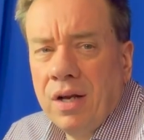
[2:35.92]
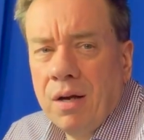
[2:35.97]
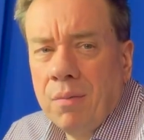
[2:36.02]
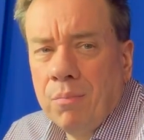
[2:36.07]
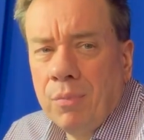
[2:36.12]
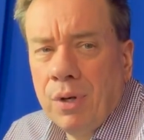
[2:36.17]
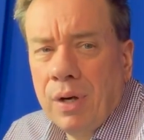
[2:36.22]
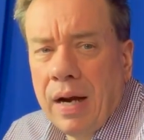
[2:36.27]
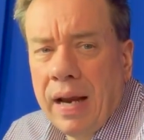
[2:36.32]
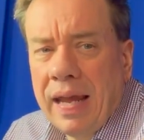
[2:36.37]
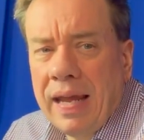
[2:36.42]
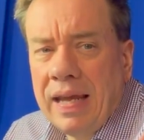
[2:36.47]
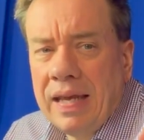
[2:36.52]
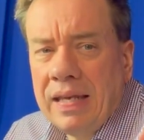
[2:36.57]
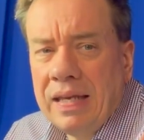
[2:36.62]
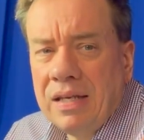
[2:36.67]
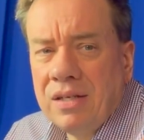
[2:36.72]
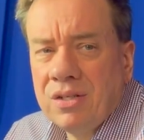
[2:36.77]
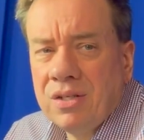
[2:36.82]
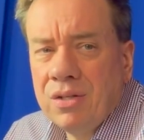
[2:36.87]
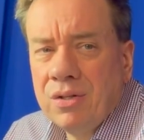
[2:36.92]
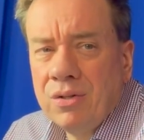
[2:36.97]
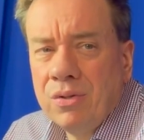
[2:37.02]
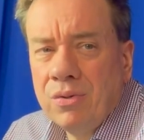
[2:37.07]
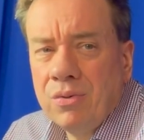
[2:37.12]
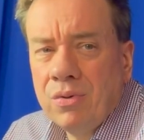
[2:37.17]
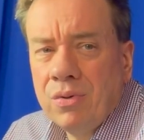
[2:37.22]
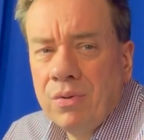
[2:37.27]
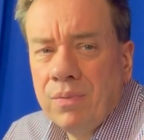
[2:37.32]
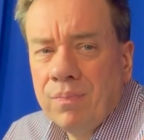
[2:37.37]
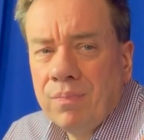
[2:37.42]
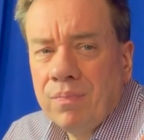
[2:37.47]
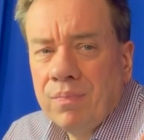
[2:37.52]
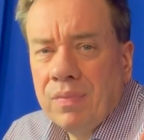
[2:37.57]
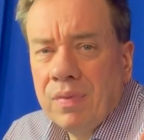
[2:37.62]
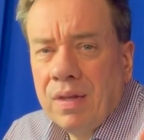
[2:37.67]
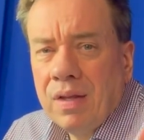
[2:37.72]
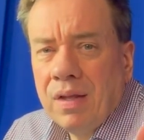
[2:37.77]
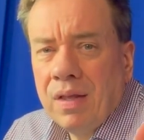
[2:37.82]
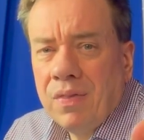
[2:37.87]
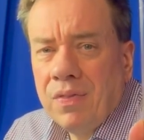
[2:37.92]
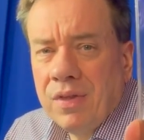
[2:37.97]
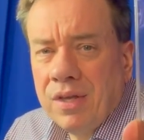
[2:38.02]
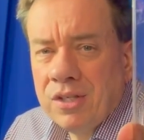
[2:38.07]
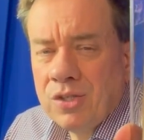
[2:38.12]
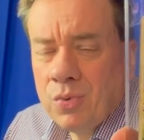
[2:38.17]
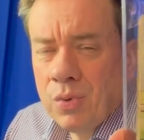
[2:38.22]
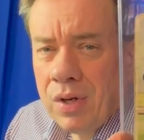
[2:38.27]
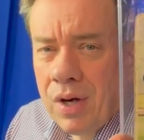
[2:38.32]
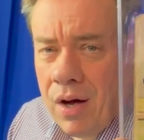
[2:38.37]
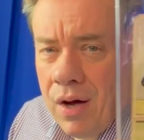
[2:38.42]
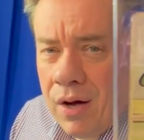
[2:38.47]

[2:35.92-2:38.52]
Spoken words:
number 82. This one